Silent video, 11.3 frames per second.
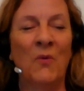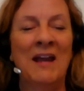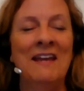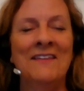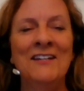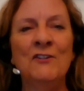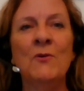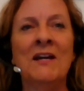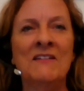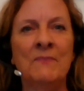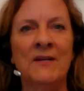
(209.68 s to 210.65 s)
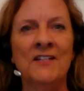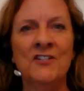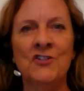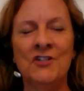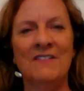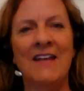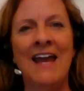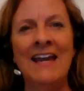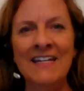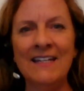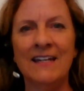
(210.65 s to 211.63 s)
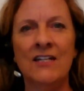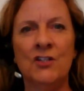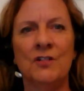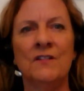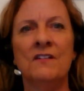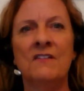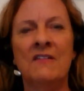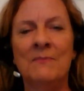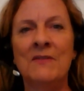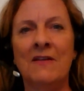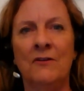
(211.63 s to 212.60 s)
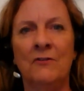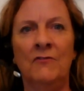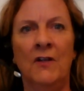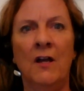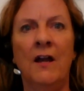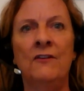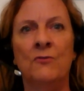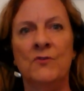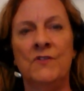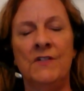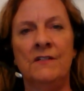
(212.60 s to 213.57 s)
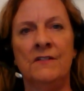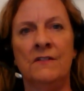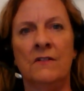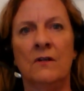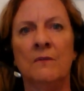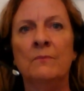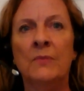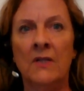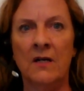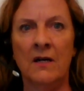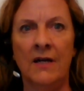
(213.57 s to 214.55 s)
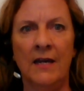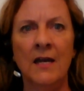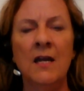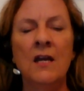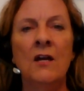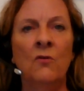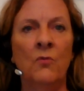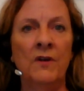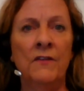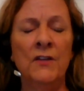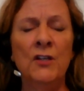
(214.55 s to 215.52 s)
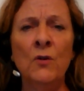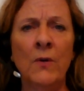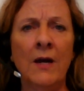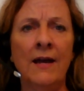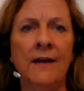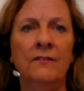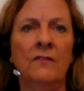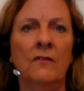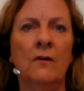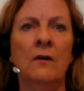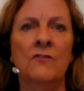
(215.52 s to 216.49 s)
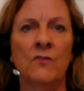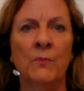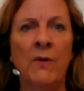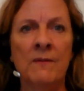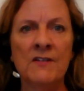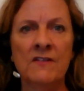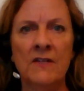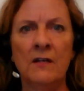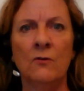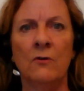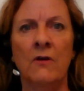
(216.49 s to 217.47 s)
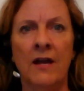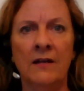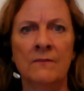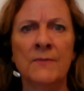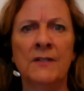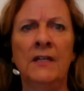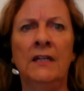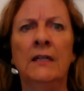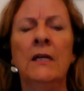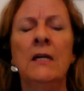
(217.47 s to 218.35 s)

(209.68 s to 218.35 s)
the US punishes any nation that steps out of line or ceases to comply with US supremacy or hegemony